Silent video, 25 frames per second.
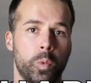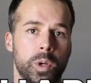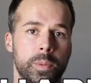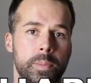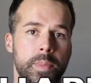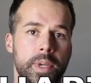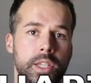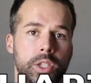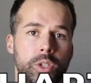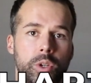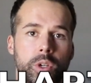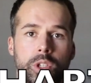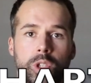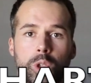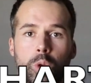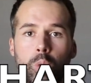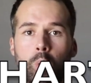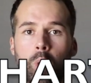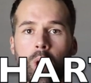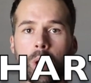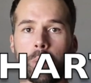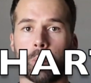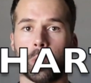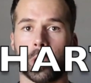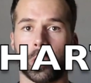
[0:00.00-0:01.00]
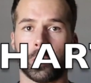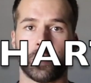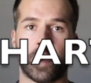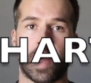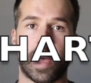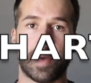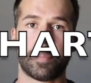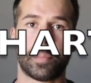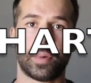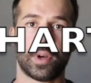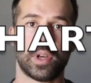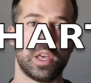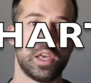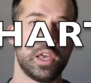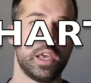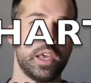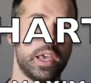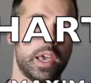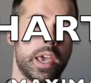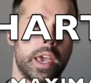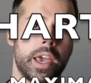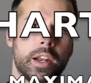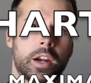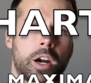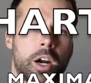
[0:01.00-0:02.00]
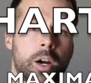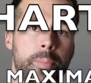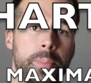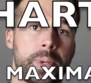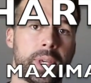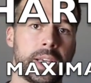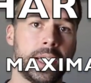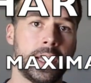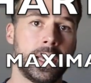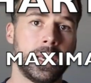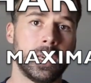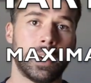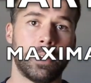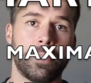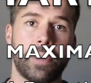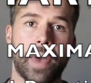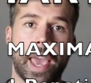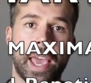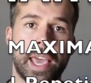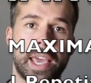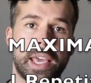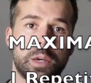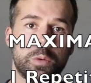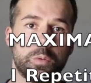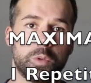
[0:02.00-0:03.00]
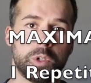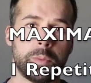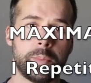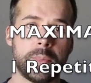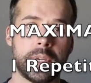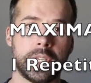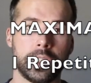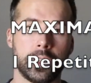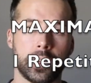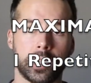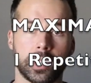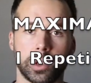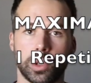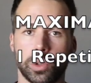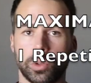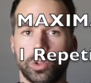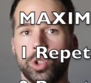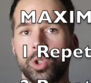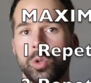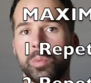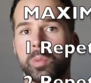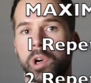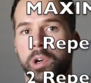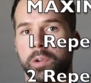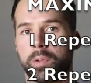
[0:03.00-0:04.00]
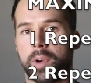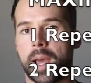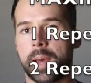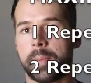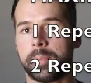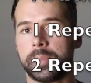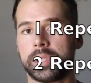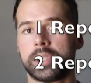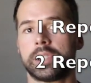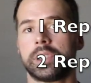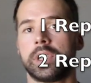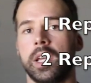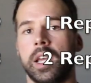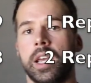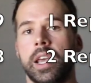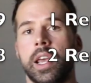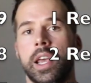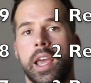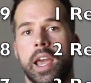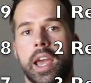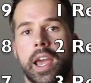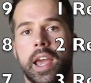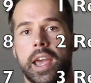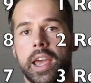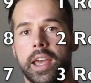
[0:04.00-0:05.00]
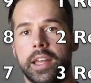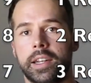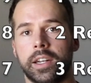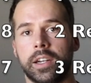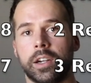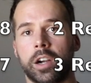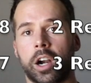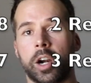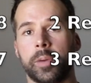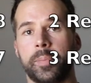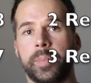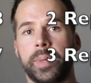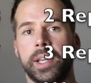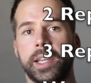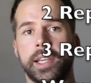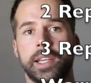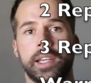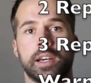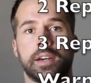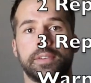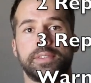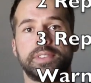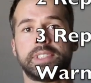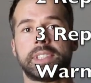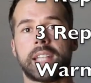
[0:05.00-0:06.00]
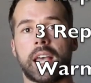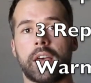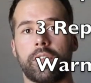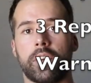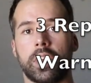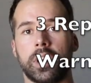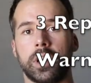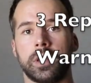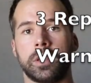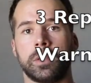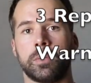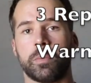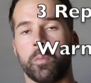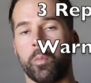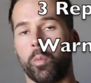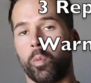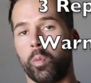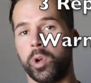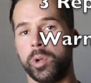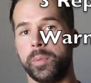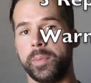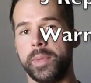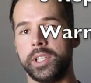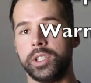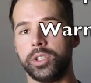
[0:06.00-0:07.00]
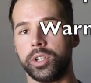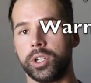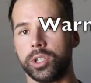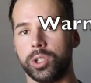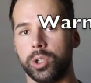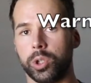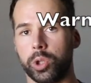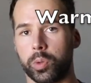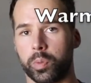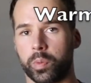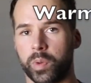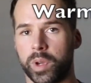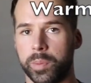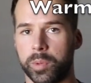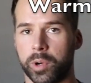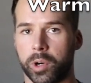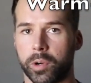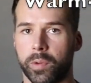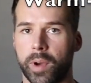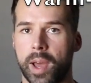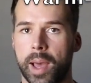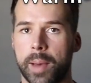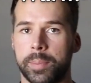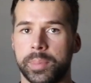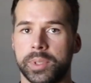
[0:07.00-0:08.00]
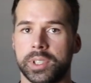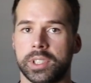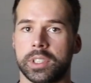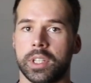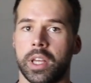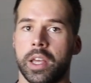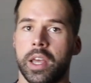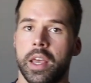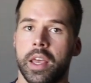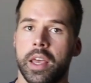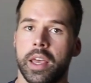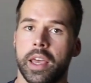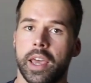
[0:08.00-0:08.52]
would mean you could do 1 more rep. An RPE of 8 would mean you could do 2 more reps. And an RPE of 7 would mean you could do 3 more reps.